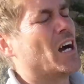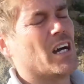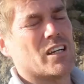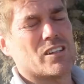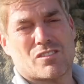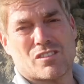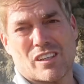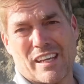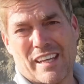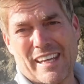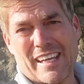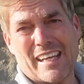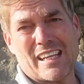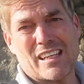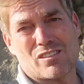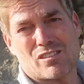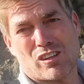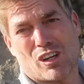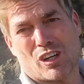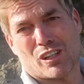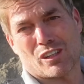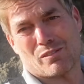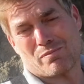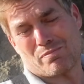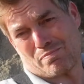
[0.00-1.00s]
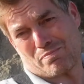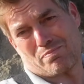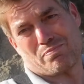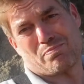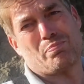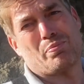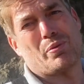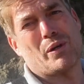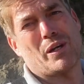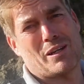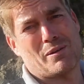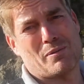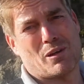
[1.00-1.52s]
So here's like
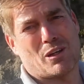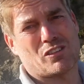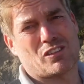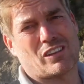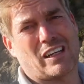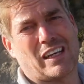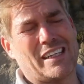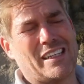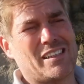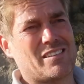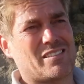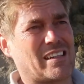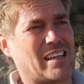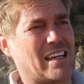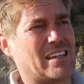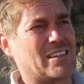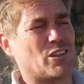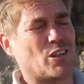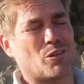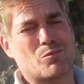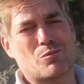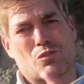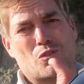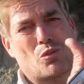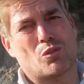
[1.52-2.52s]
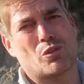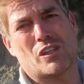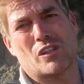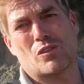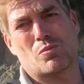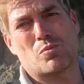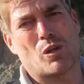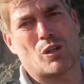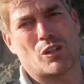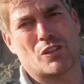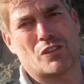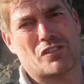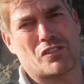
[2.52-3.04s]
pretty much clean sand. I'm sure there's
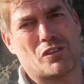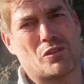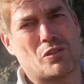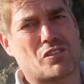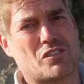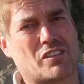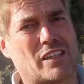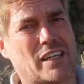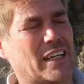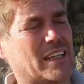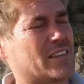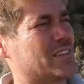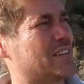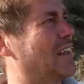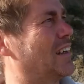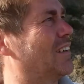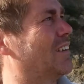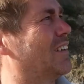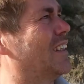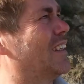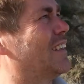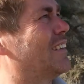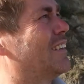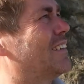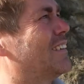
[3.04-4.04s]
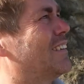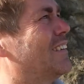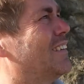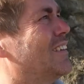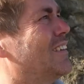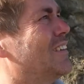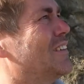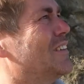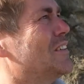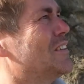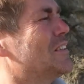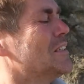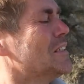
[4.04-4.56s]
one or two snags out there,
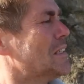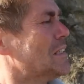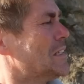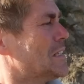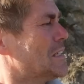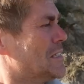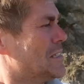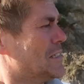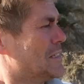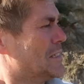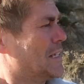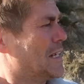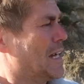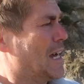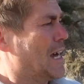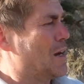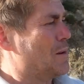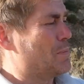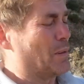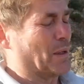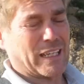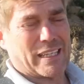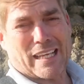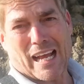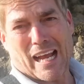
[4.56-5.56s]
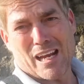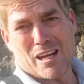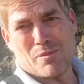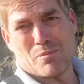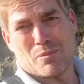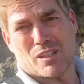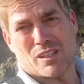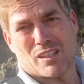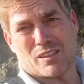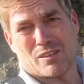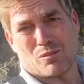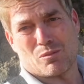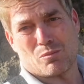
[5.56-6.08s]
but it came
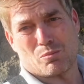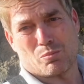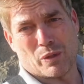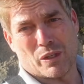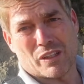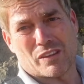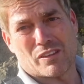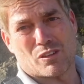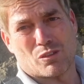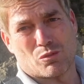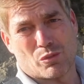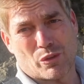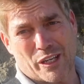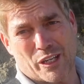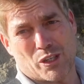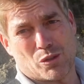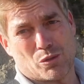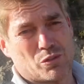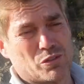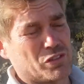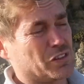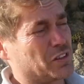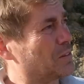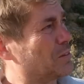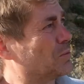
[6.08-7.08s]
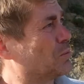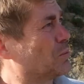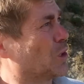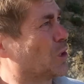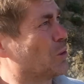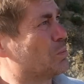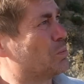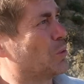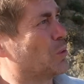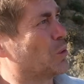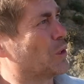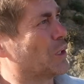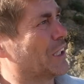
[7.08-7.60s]
with the reels when I
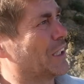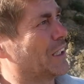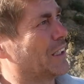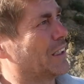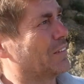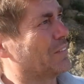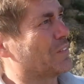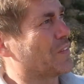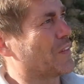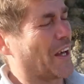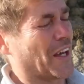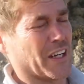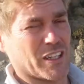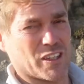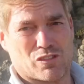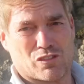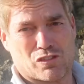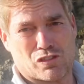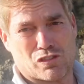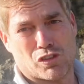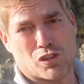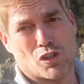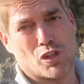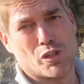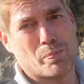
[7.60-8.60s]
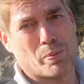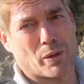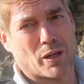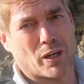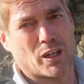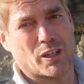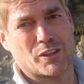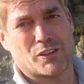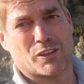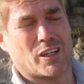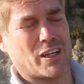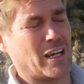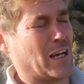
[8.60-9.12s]
bought it, and it's super
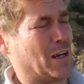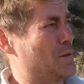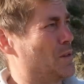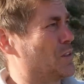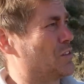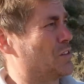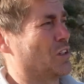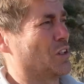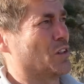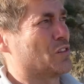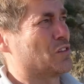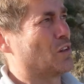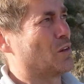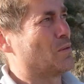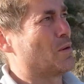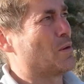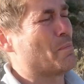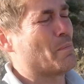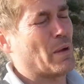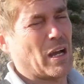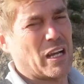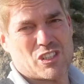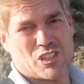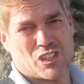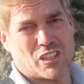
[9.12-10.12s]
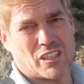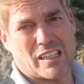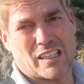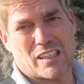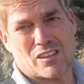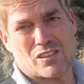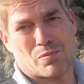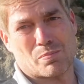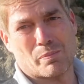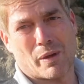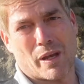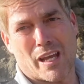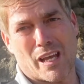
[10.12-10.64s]
low diameter, so I'm imagining
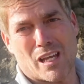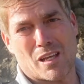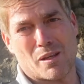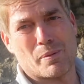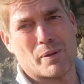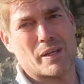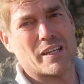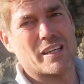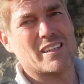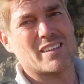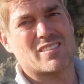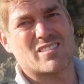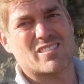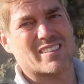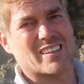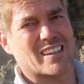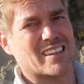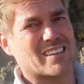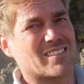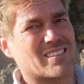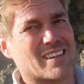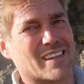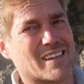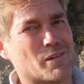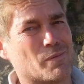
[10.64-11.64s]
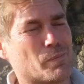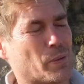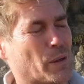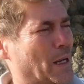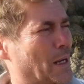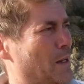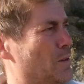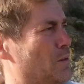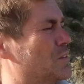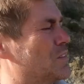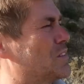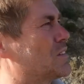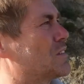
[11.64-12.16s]
it's maybe 16
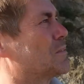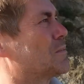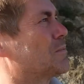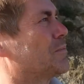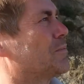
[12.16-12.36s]
pounds.